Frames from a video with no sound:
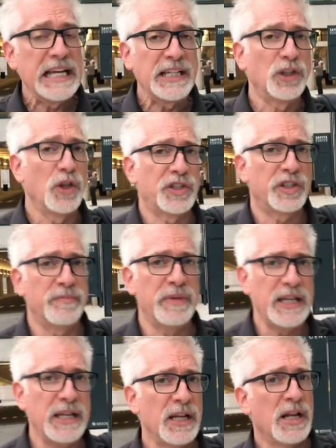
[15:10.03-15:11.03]
It looks to
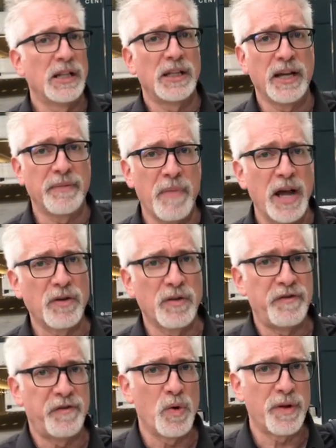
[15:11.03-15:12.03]
me like
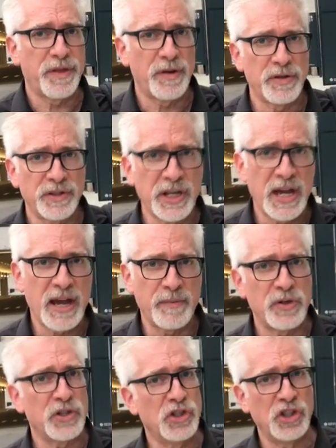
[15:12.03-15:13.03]
Micro Four Thirds
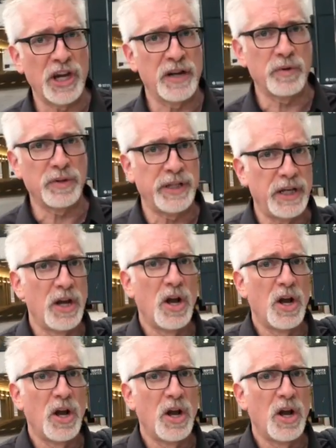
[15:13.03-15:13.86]
cameras generally